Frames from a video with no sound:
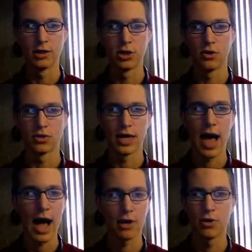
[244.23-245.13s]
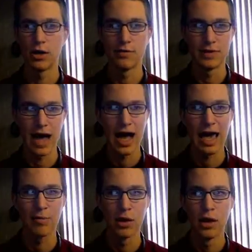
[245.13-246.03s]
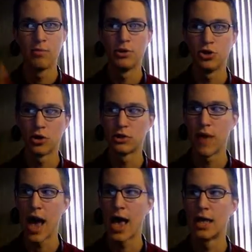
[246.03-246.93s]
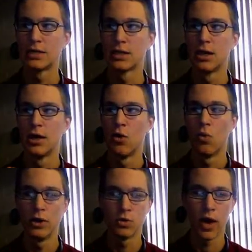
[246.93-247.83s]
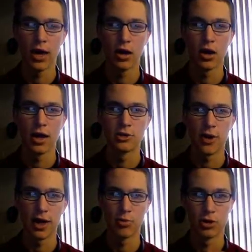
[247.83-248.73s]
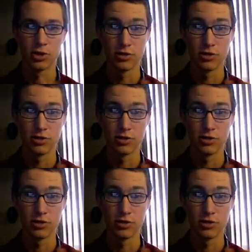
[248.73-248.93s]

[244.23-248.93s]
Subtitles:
So it was like Ocarina of Time, Majora's Mask, Wind Waker, and Twilight Princess.